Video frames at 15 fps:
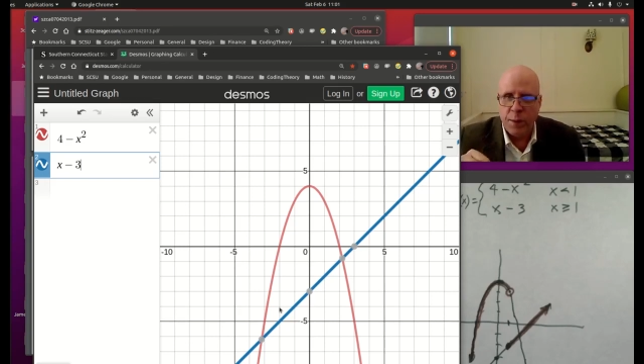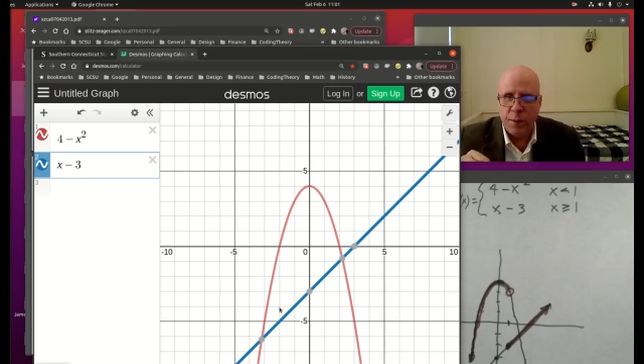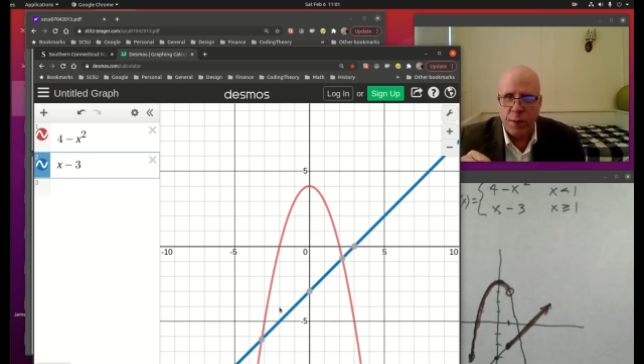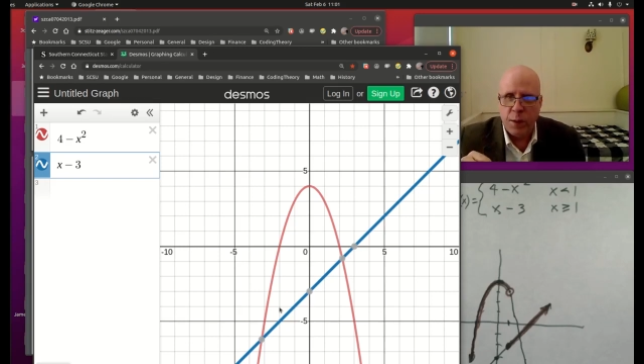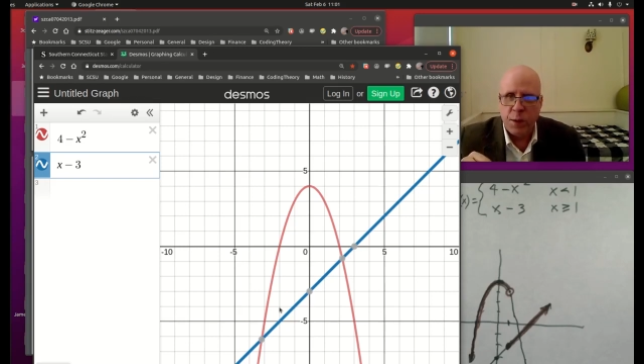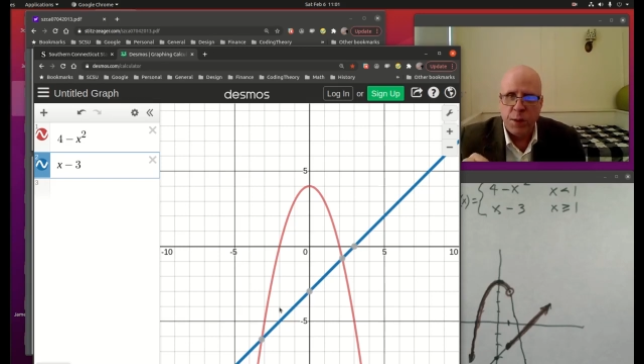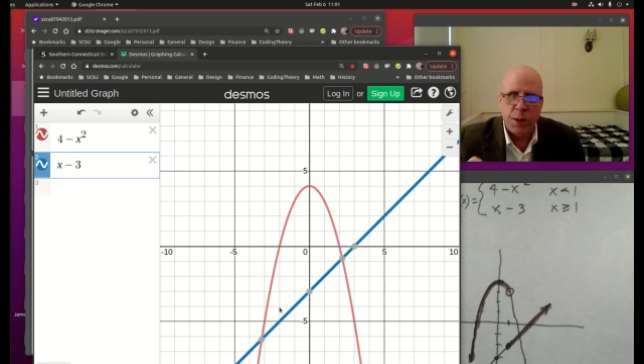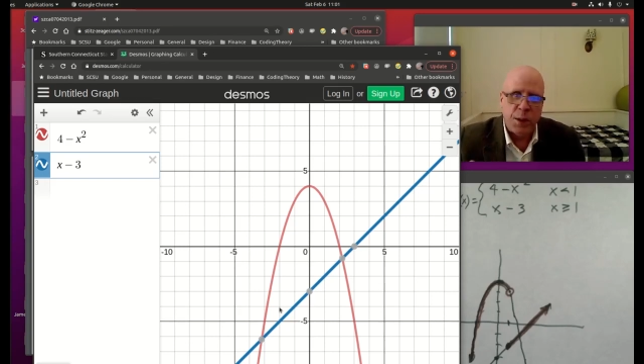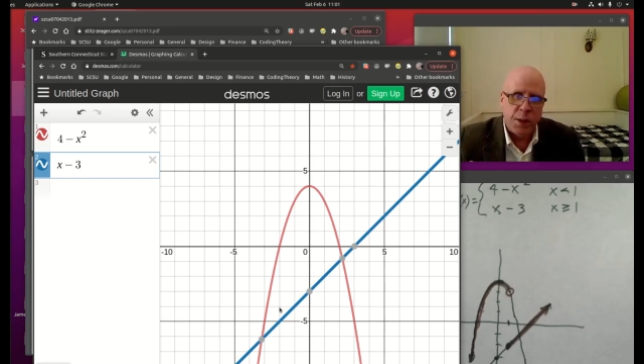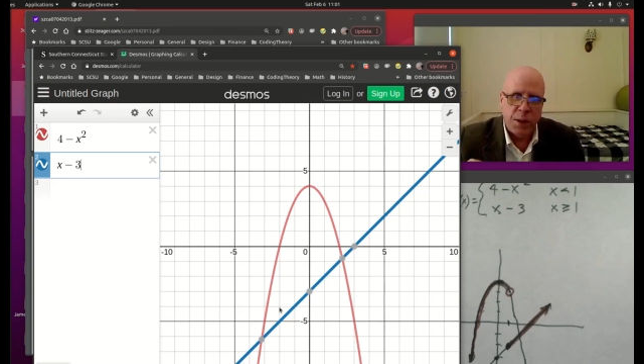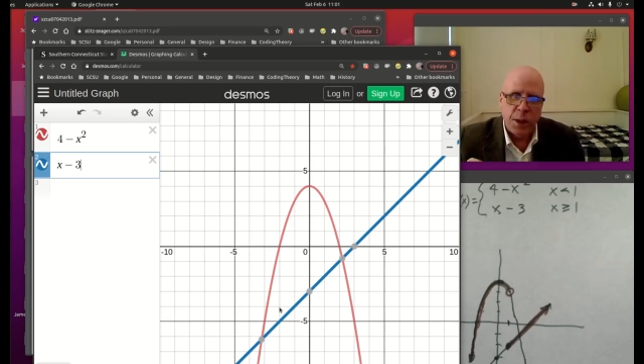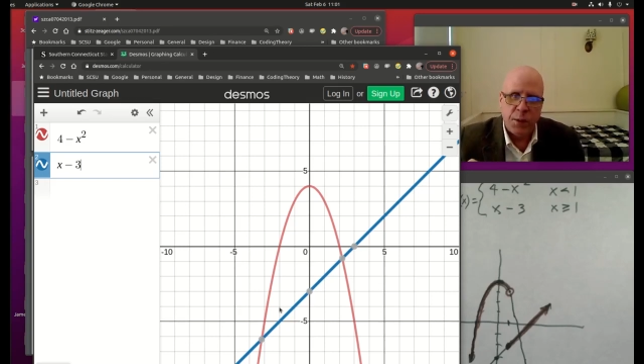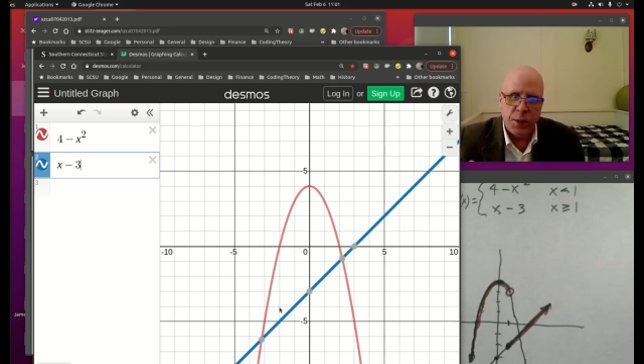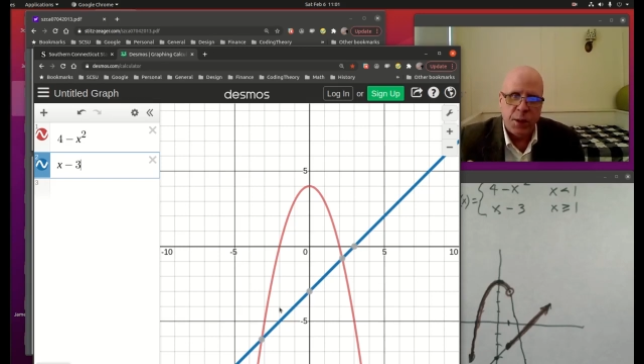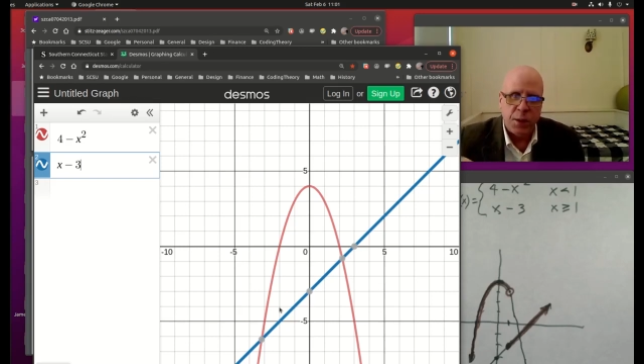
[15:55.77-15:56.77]
function and the
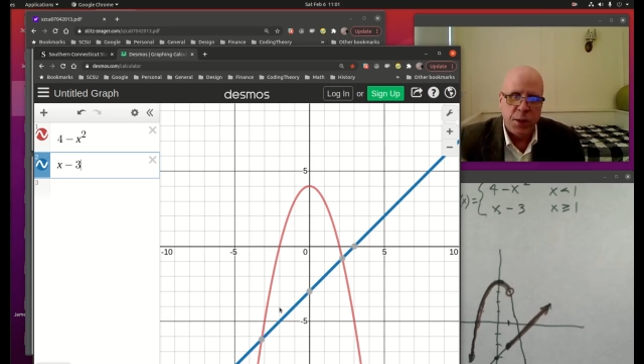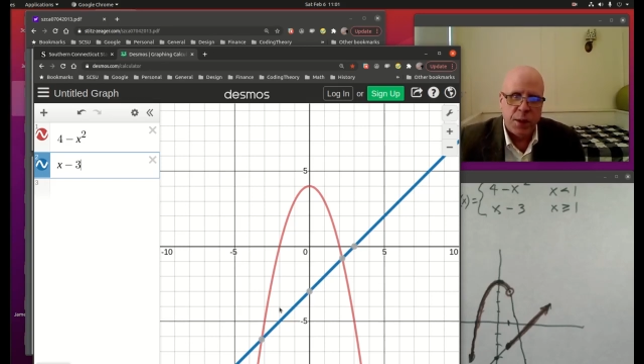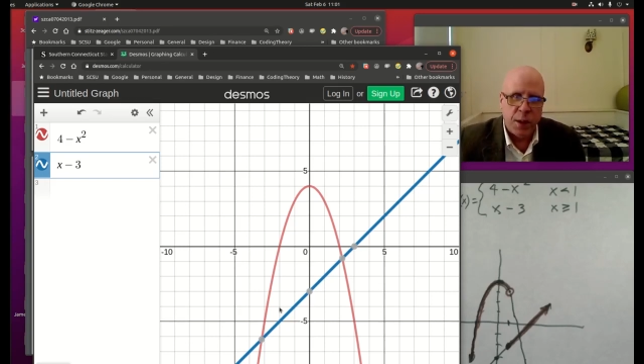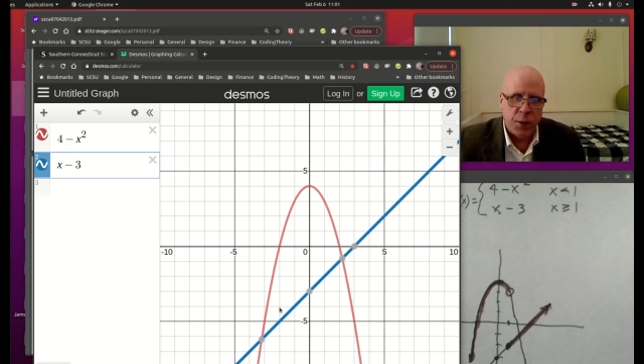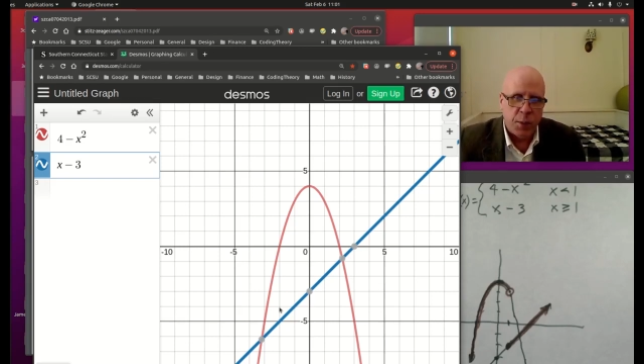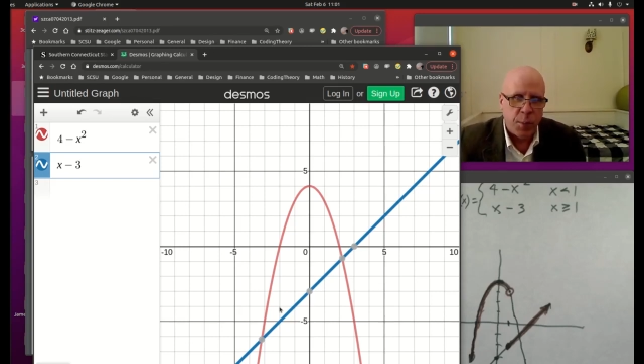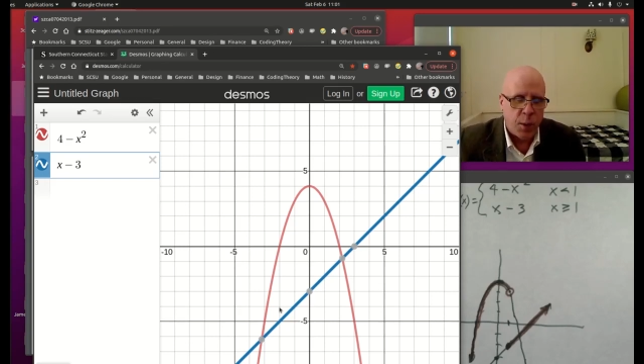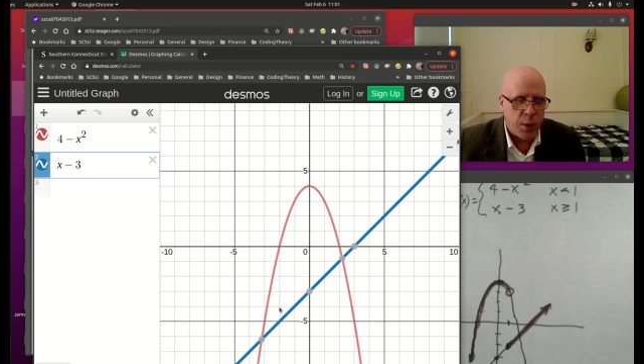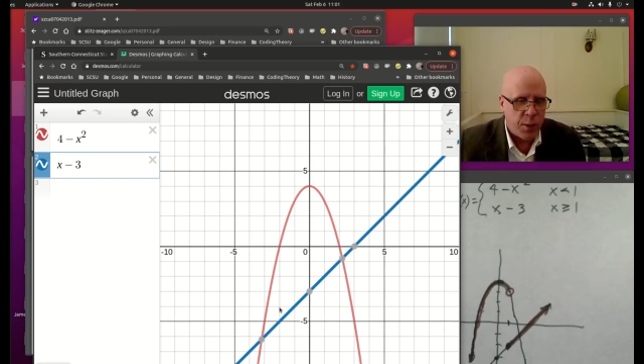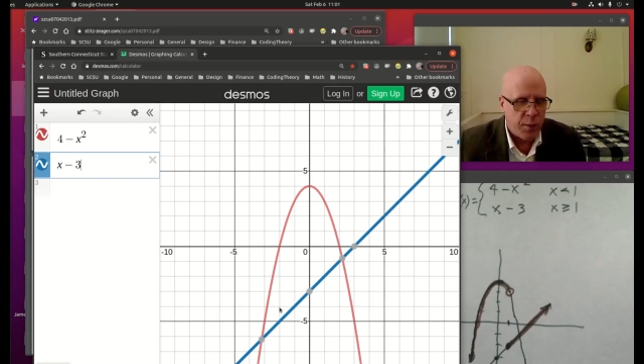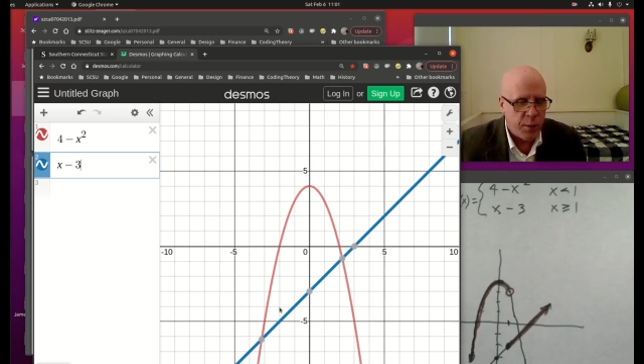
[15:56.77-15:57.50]
other does the other part of the